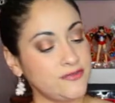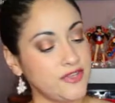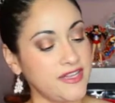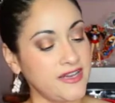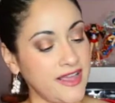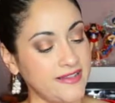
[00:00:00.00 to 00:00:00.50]

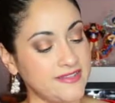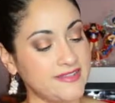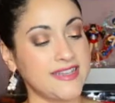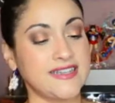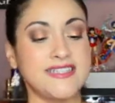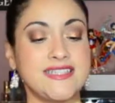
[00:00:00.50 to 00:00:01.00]
really nice. It's
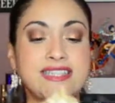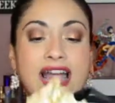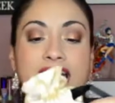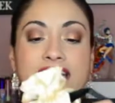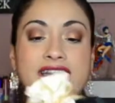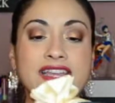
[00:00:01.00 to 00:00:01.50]
like a
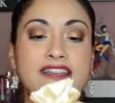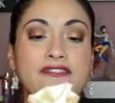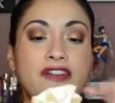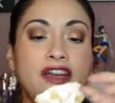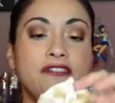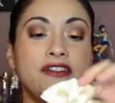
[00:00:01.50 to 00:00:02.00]
satiny,
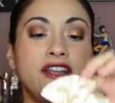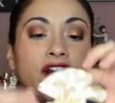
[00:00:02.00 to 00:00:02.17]
very